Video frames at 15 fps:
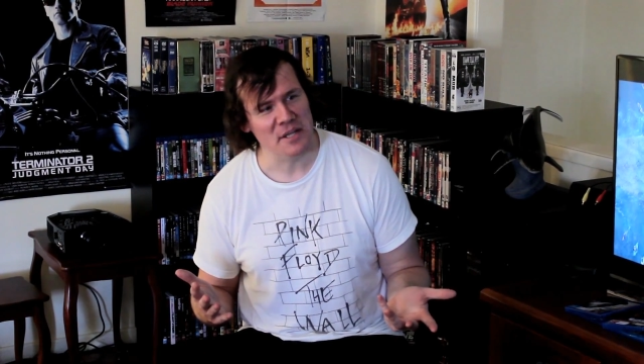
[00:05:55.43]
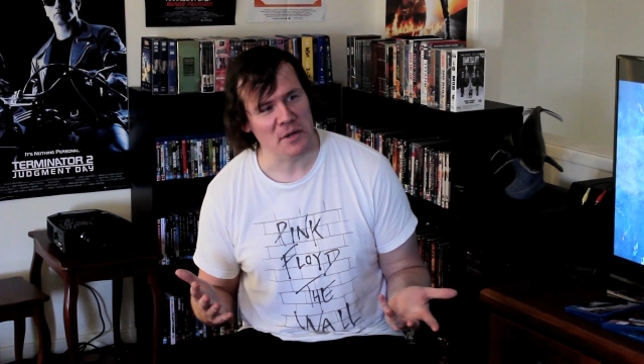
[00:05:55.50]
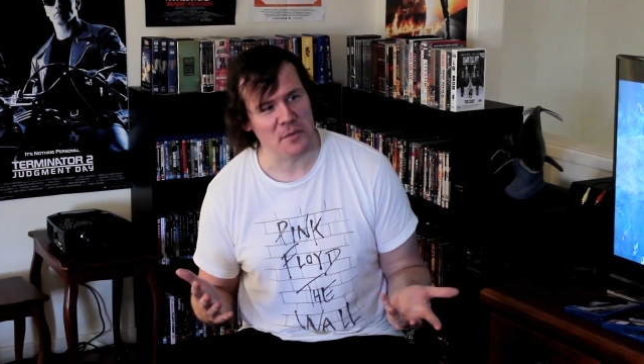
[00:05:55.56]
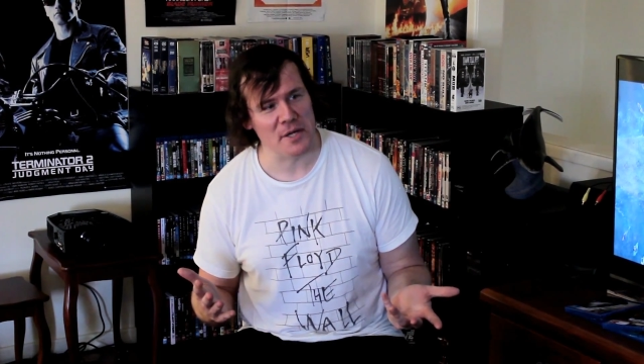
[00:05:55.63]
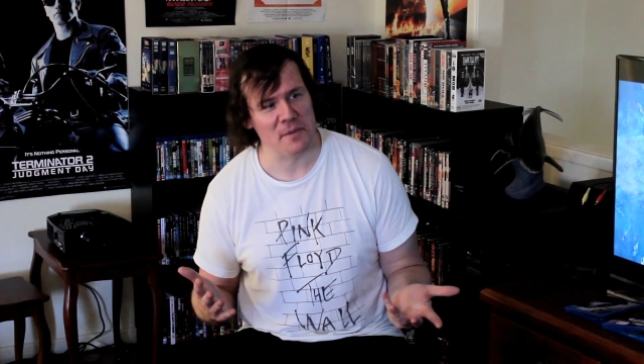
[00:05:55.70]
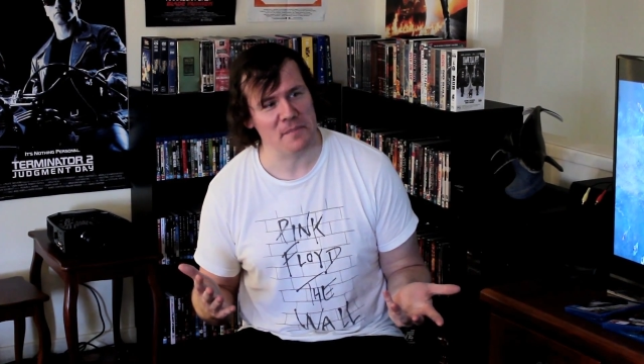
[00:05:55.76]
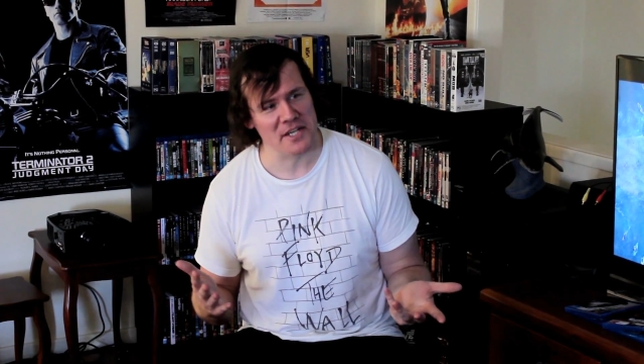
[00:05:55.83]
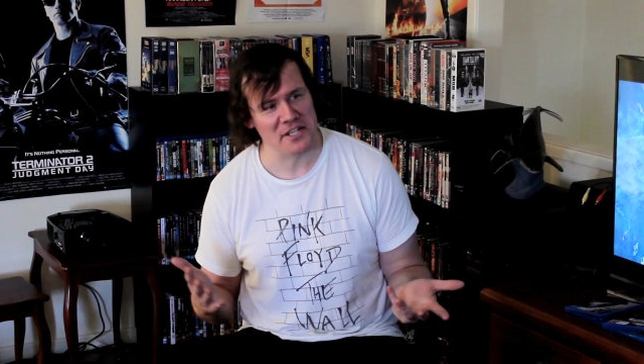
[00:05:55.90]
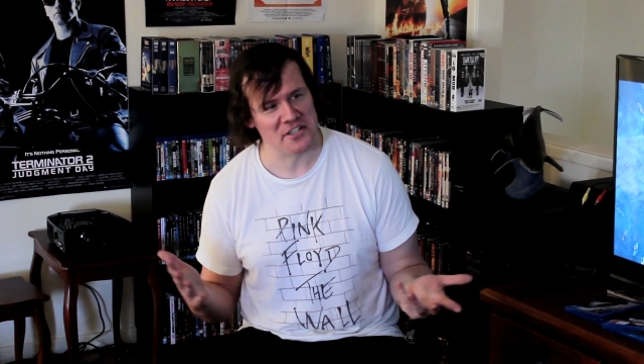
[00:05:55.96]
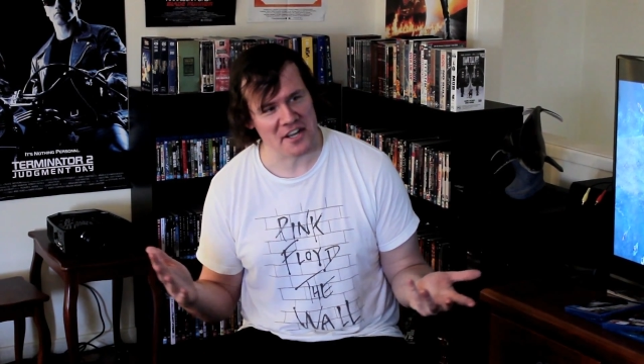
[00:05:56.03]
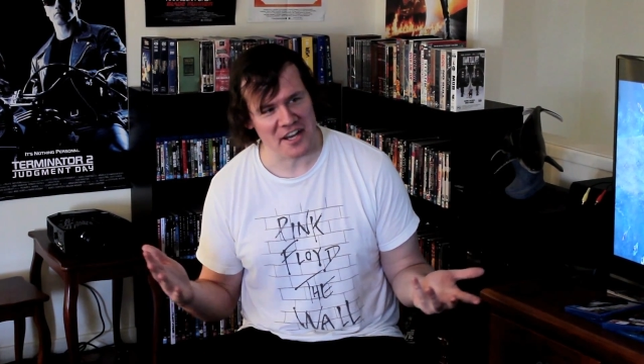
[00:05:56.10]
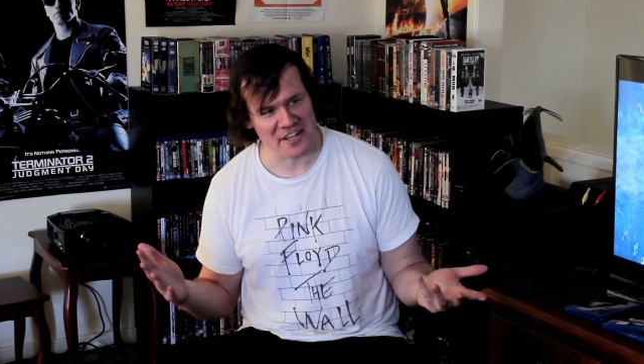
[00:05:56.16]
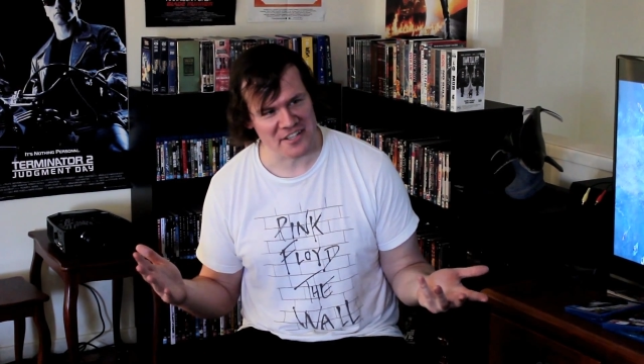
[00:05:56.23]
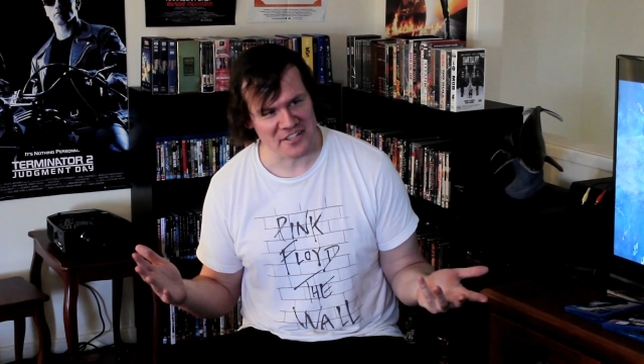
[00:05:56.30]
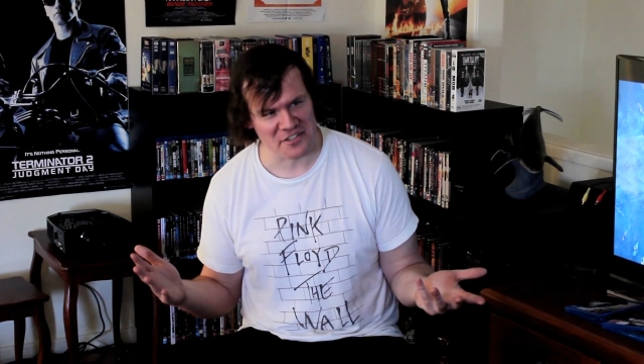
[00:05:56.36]
when a big
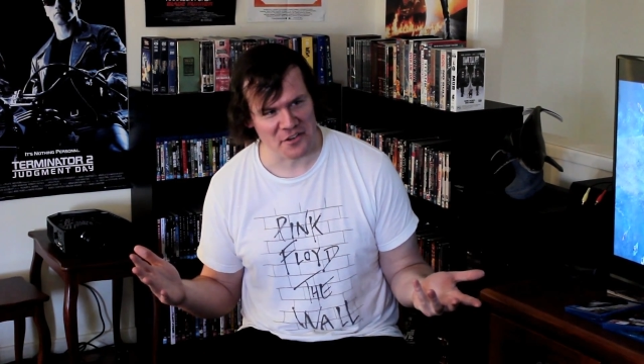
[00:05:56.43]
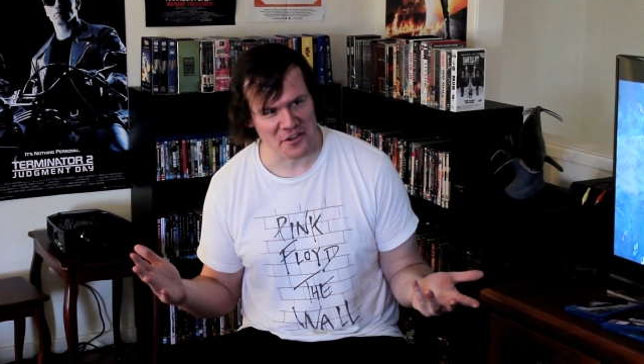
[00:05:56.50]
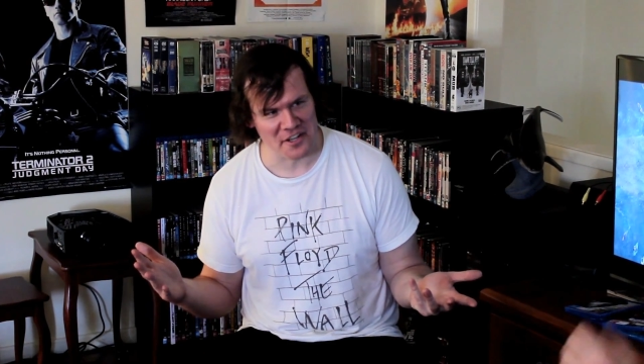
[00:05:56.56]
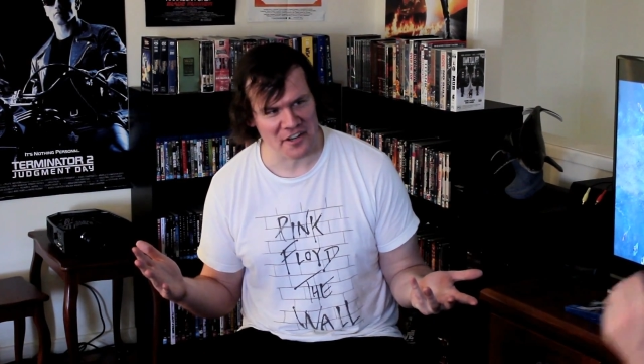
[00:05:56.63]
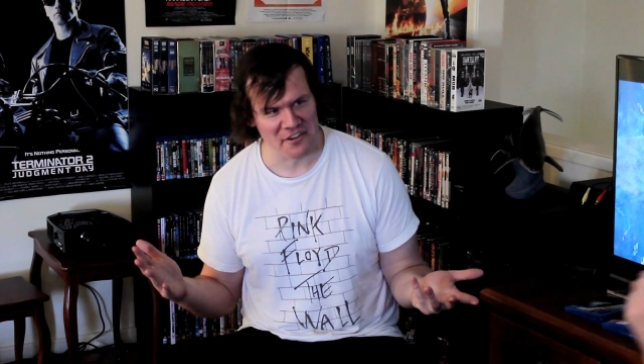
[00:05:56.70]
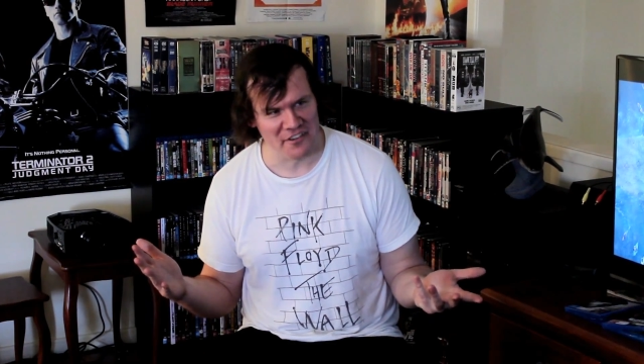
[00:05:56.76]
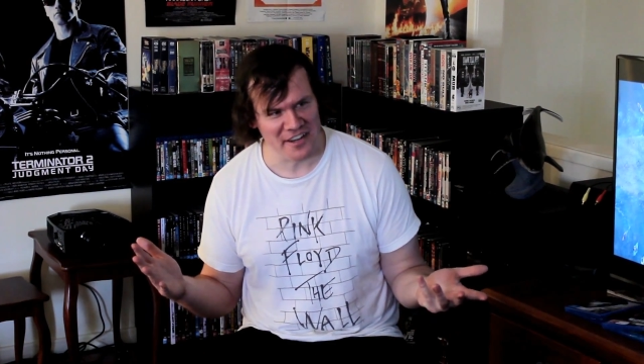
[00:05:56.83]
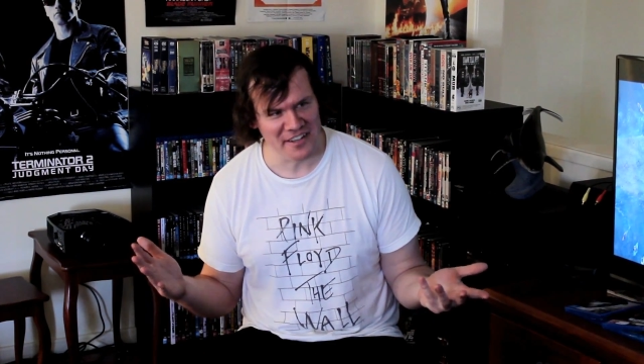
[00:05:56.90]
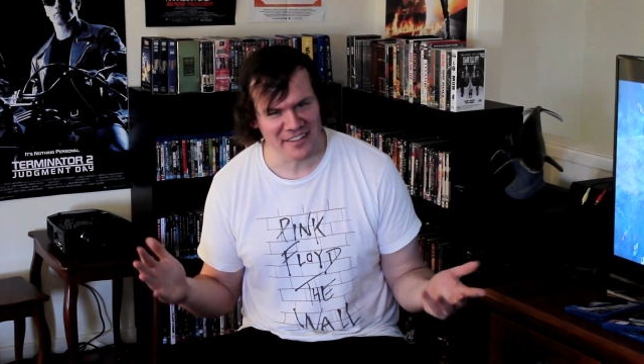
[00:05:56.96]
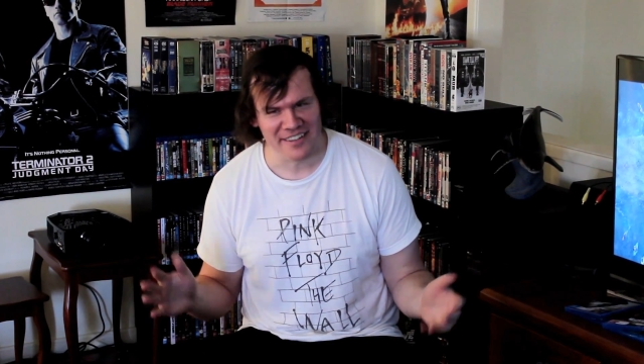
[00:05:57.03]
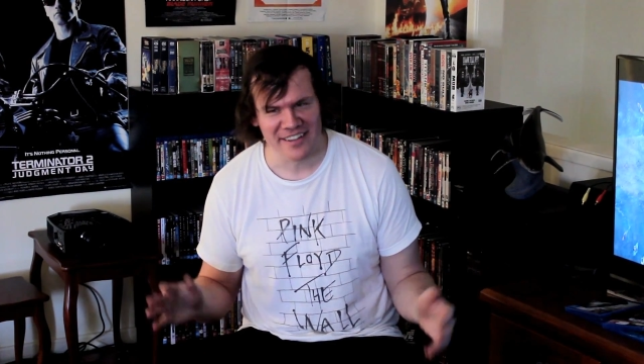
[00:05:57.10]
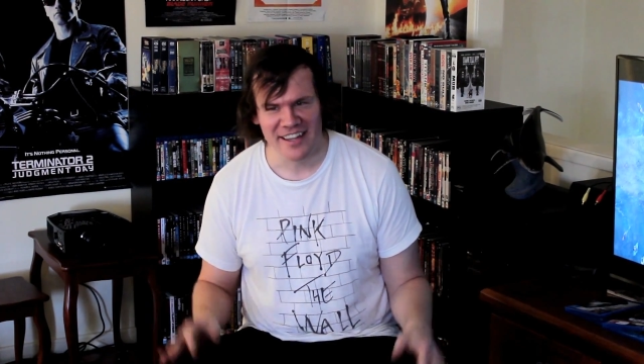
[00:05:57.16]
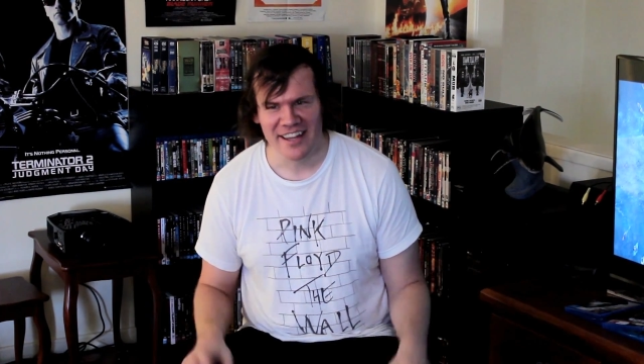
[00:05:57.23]
shark is lurking around.